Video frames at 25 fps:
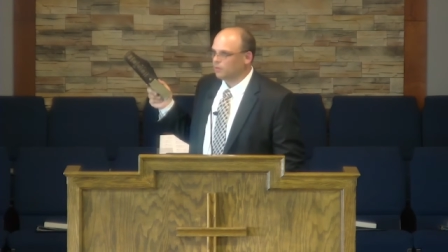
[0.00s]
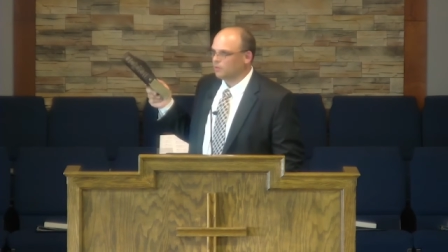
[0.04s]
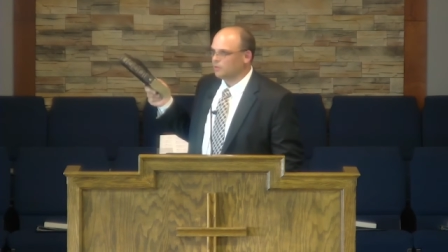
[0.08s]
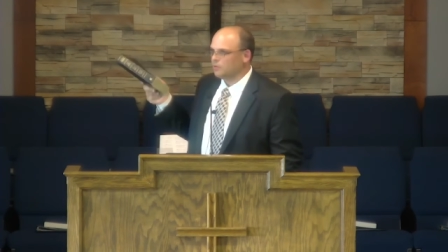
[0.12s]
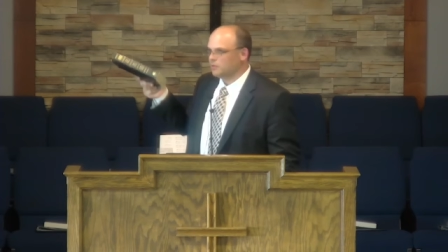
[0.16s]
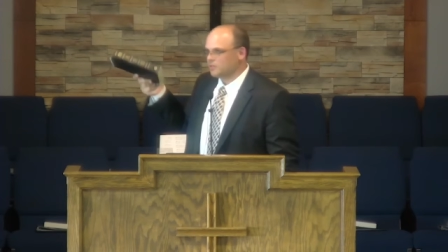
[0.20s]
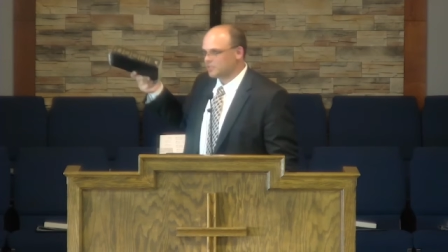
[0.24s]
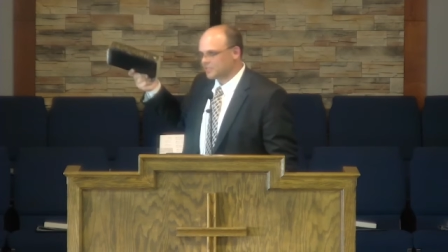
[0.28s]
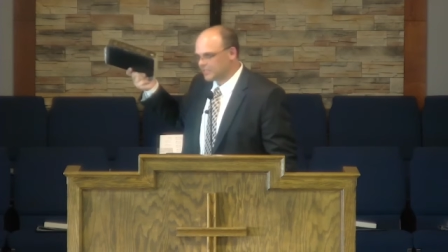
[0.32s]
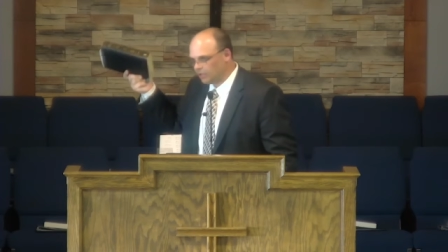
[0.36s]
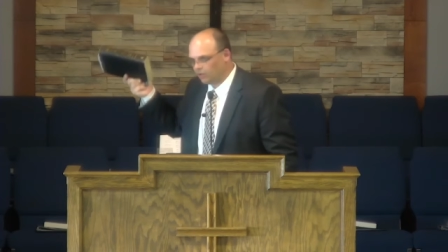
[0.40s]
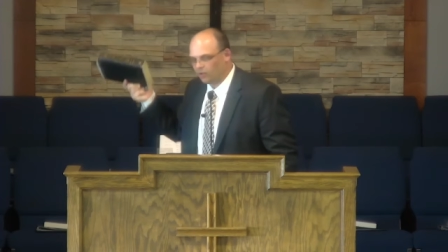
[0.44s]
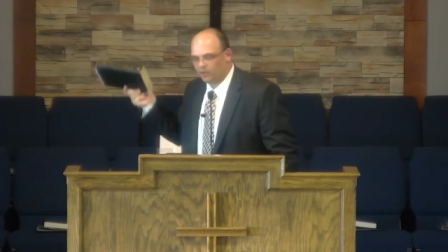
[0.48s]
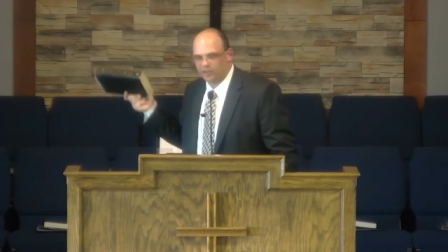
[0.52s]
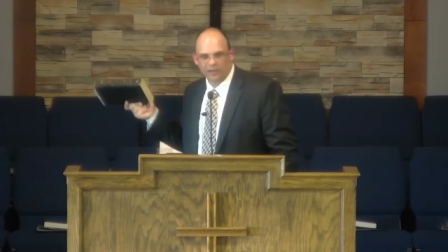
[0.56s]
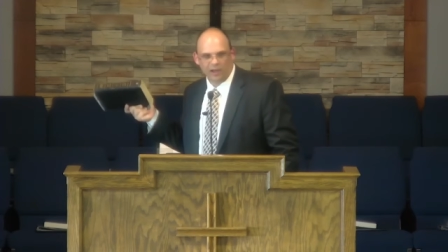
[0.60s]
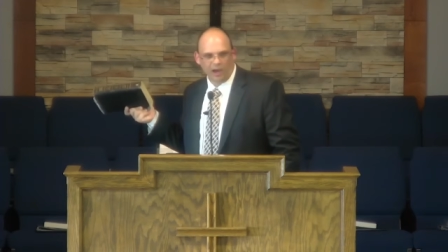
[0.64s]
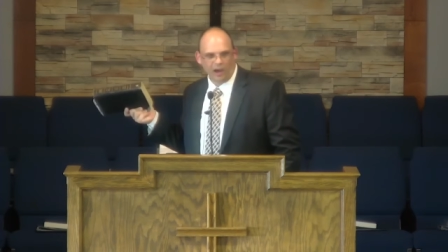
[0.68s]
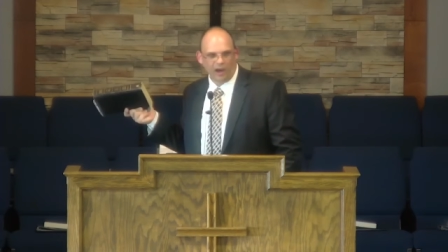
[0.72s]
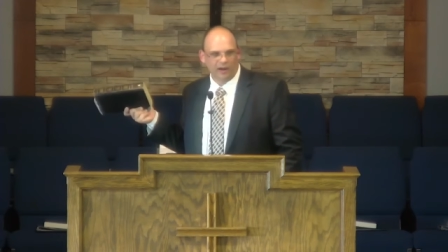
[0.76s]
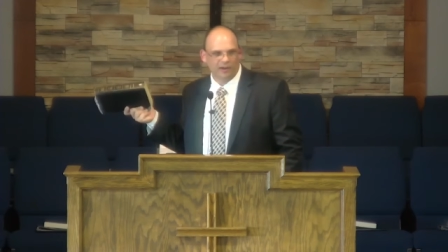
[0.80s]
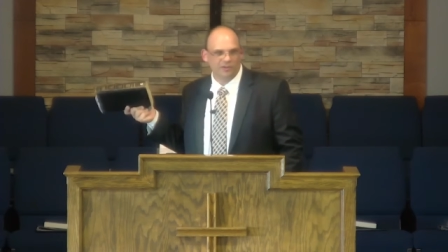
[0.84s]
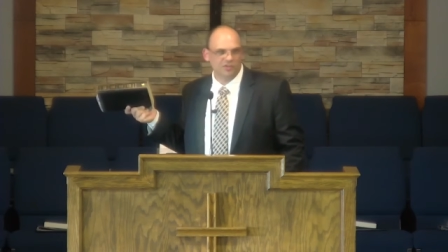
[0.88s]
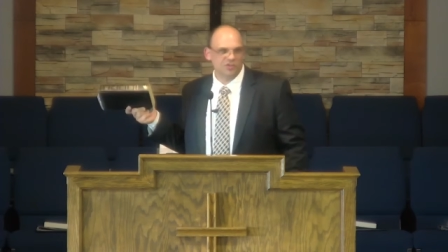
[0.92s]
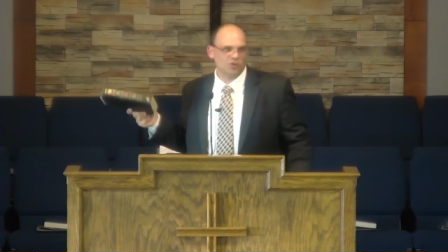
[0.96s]
sell it
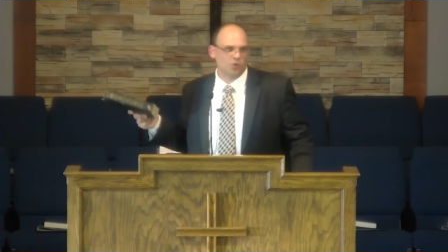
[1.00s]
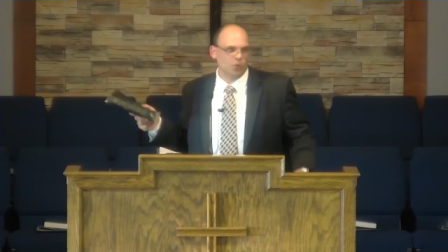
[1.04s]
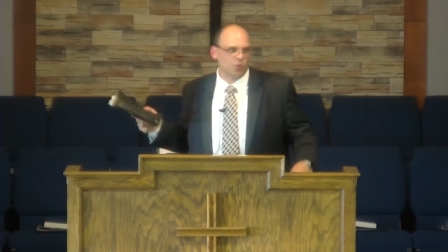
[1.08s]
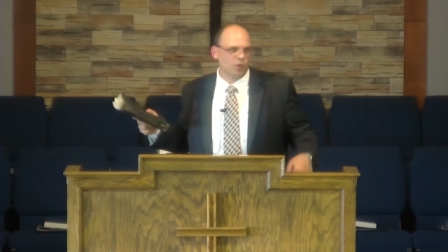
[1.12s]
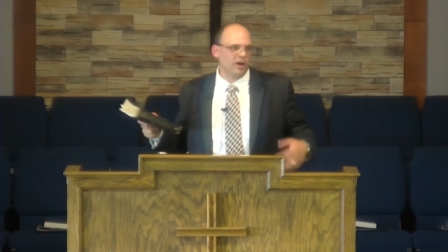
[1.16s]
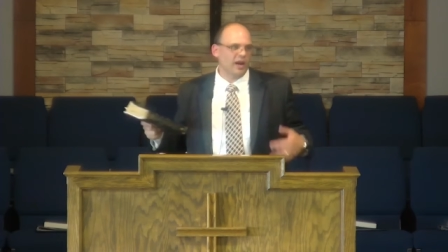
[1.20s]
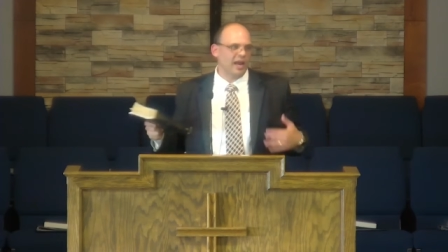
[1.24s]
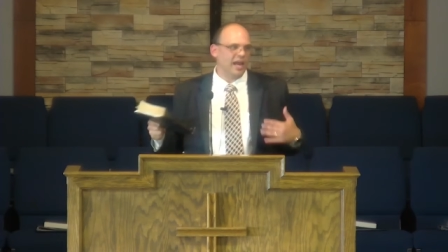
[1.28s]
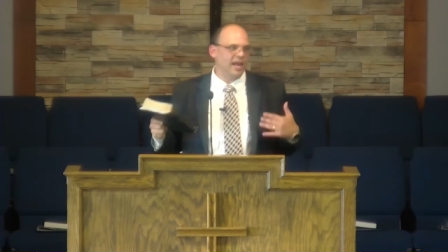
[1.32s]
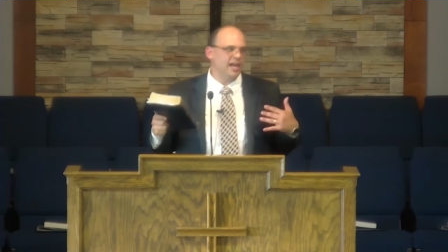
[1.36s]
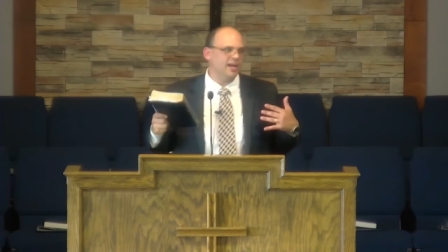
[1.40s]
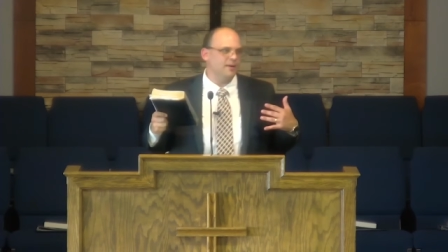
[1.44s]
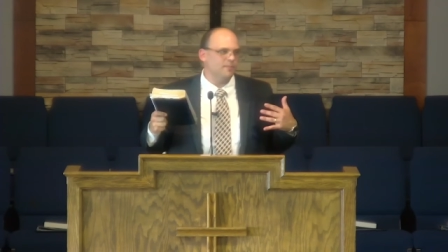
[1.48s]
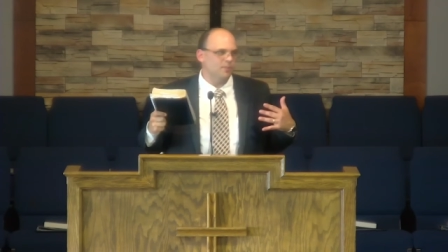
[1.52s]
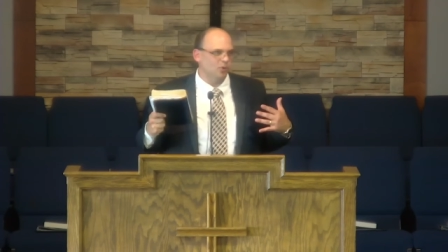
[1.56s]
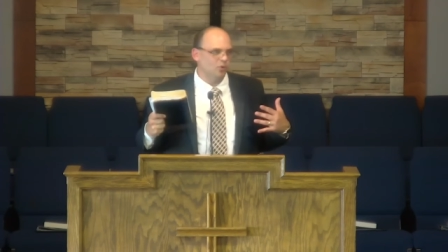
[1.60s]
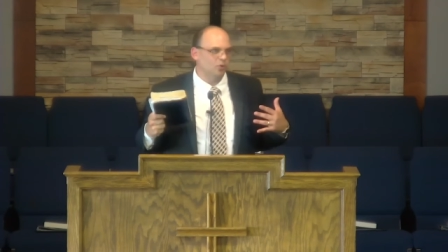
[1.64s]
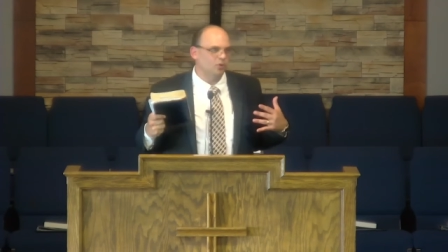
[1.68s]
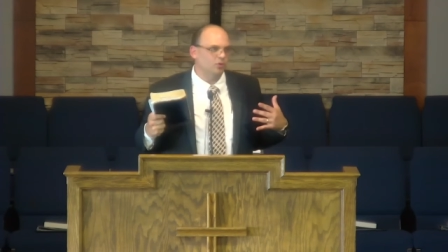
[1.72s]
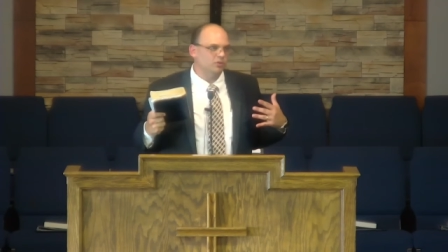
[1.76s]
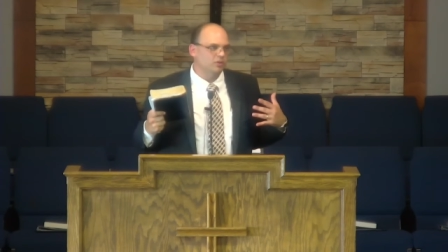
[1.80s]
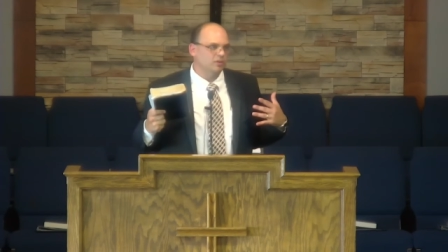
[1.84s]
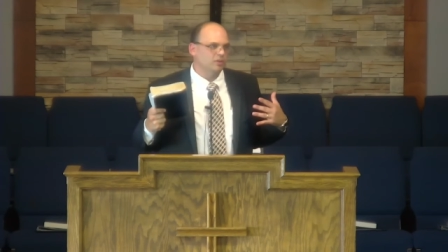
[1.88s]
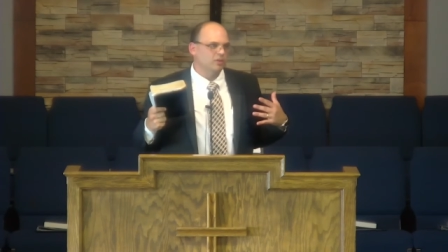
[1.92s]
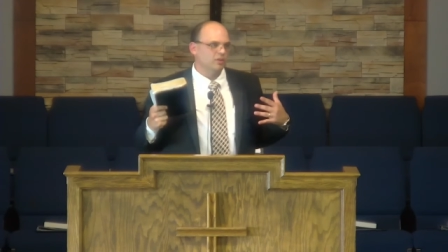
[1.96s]
not. So we're
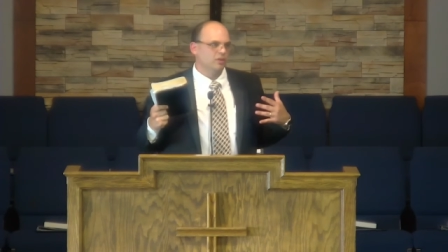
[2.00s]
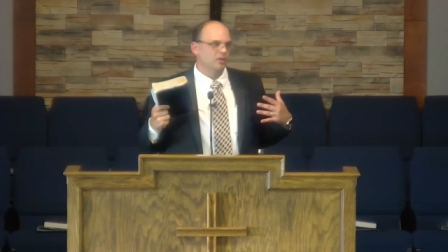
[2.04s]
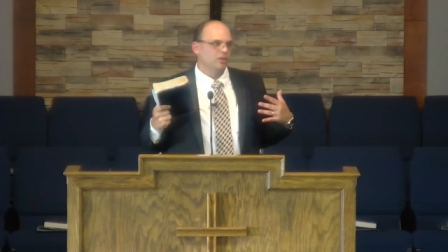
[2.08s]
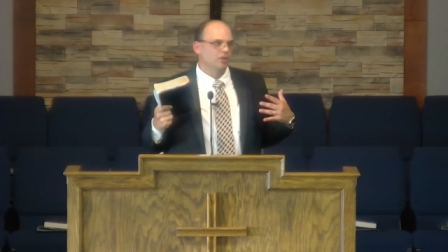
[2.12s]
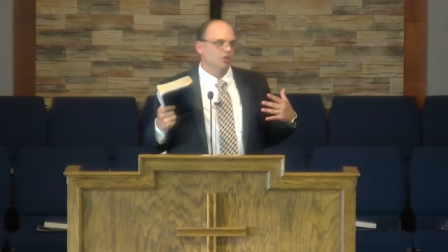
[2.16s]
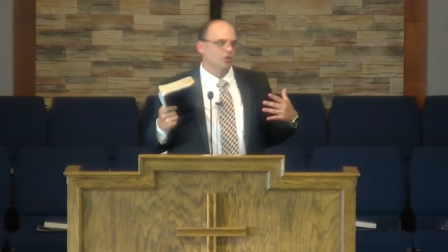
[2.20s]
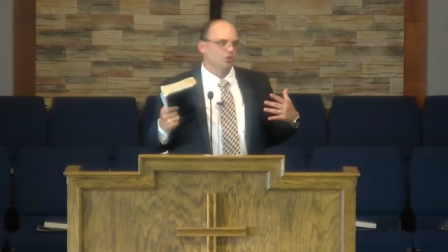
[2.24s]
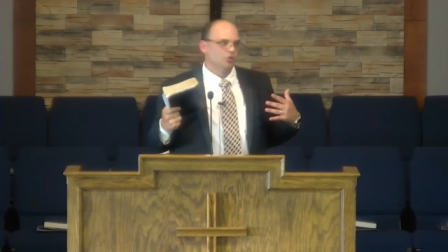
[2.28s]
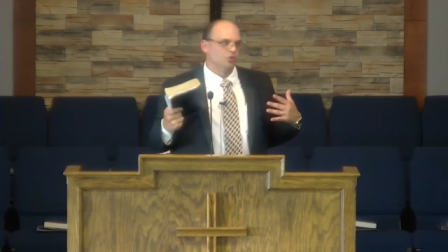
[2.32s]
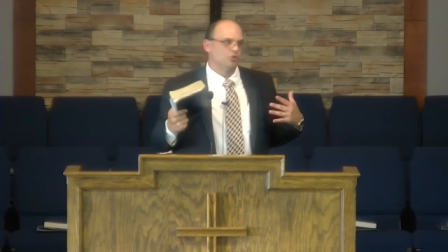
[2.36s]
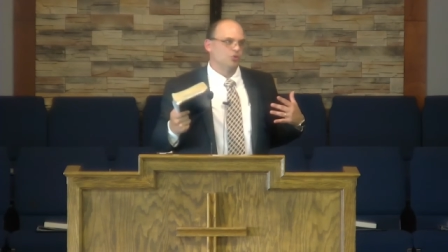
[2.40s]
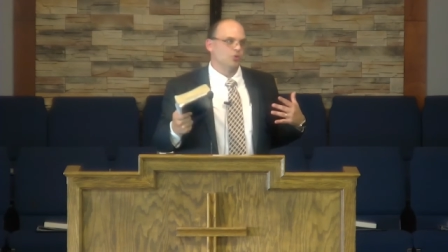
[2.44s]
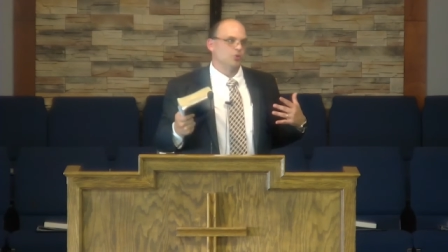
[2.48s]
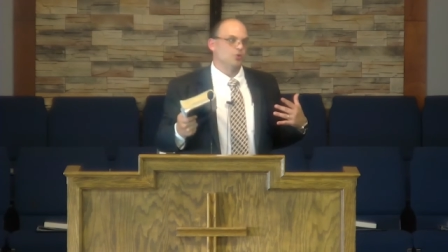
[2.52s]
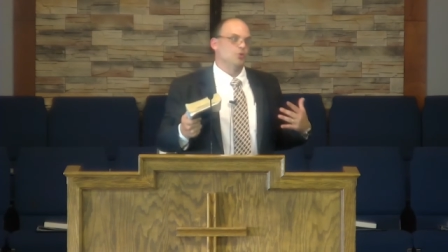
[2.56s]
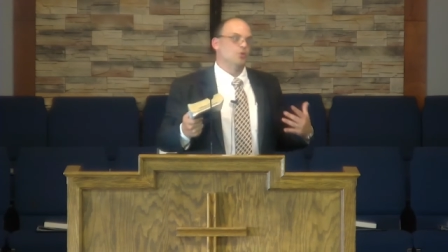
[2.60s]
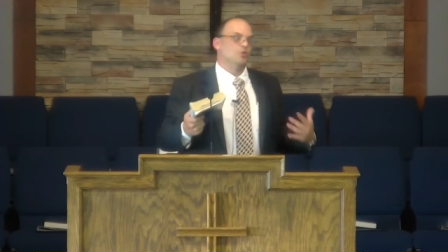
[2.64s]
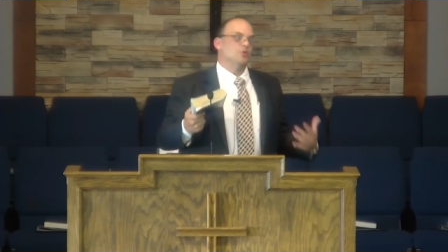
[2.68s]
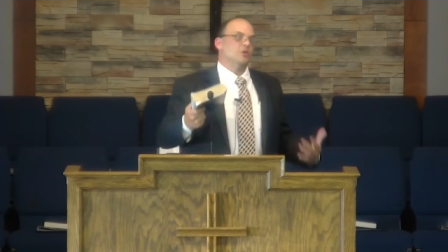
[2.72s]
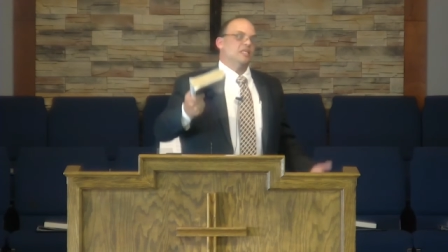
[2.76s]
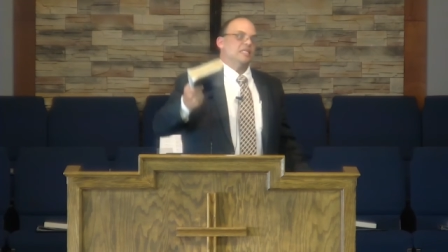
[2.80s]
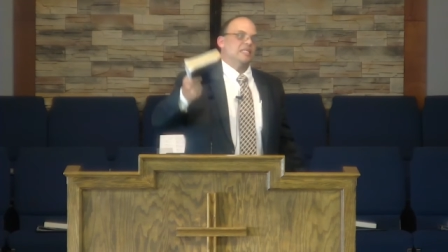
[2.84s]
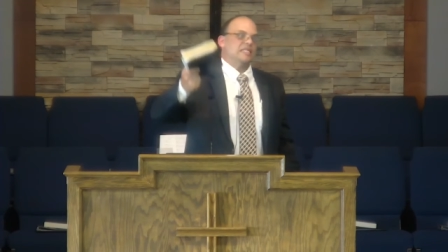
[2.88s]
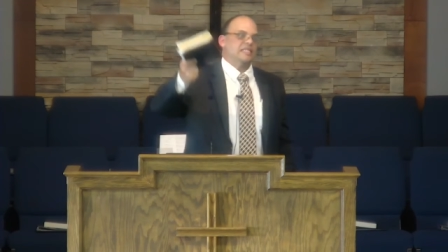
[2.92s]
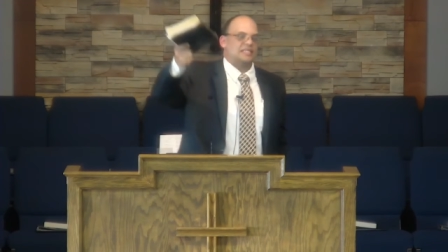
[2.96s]
able
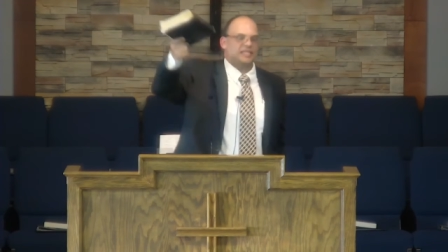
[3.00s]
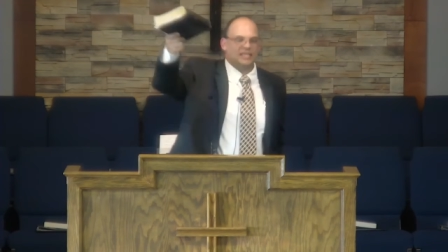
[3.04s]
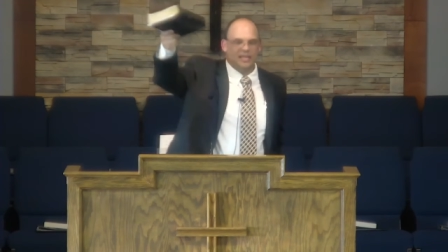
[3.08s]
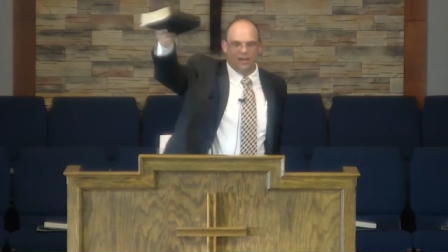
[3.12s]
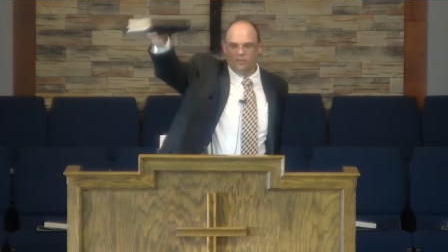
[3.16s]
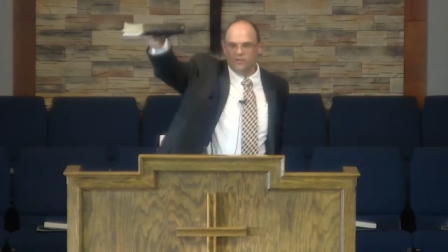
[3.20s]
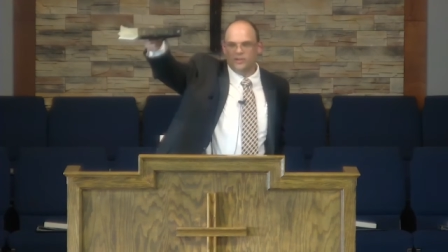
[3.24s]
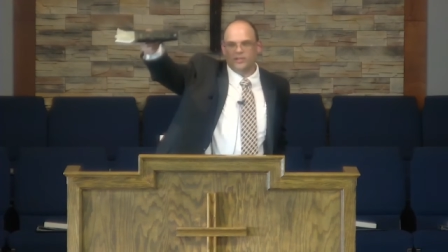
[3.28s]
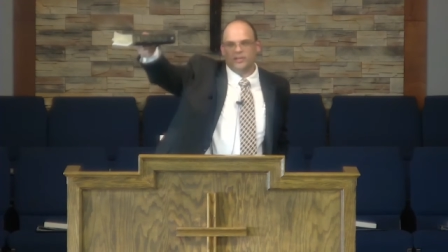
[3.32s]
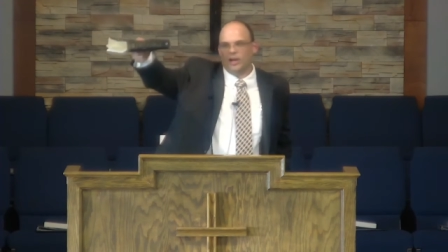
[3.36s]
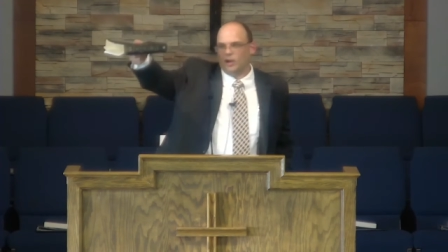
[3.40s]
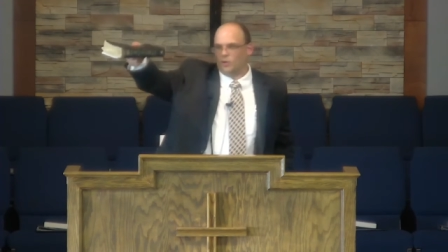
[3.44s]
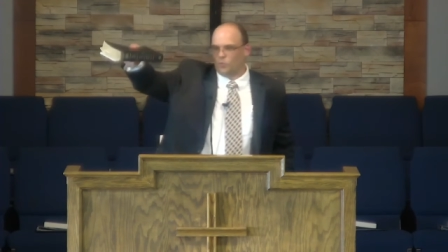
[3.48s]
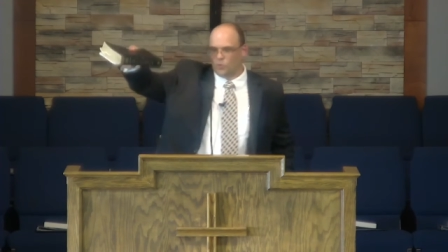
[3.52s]
to sell it not.